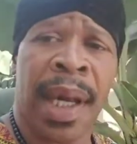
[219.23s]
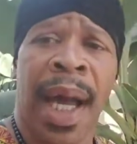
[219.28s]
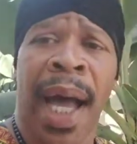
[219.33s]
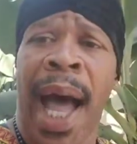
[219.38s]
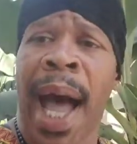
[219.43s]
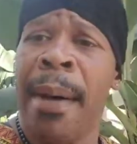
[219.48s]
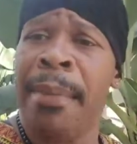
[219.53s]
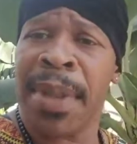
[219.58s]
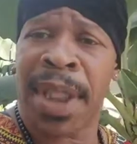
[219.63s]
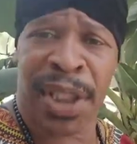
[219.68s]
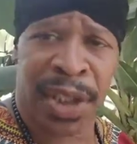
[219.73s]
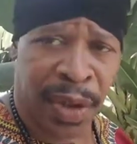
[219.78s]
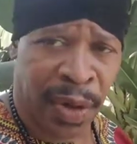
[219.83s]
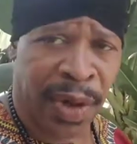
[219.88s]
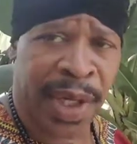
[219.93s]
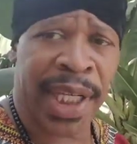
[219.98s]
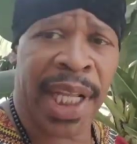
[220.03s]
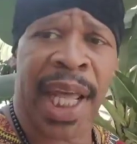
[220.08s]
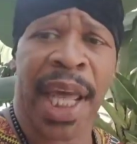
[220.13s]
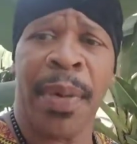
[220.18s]
I'm
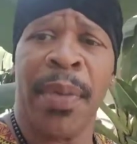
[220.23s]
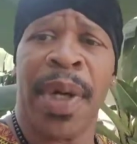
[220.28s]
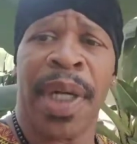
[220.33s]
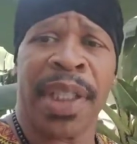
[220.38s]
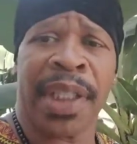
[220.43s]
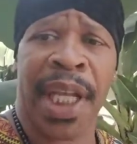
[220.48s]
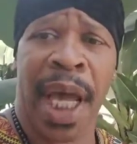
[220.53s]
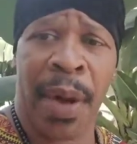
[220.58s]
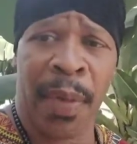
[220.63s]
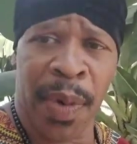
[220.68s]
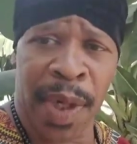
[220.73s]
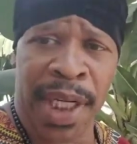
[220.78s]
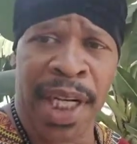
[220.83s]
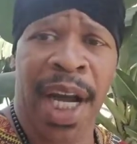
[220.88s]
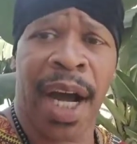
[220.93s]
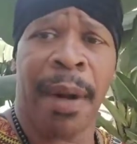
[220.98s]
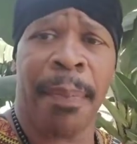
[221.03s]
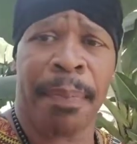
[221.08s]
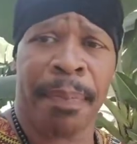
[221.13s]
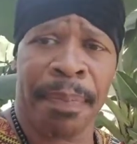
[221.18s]
sure they would
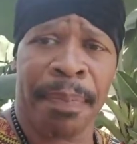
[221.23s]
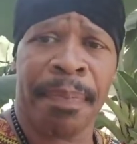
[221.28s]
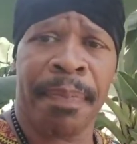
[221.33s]
come,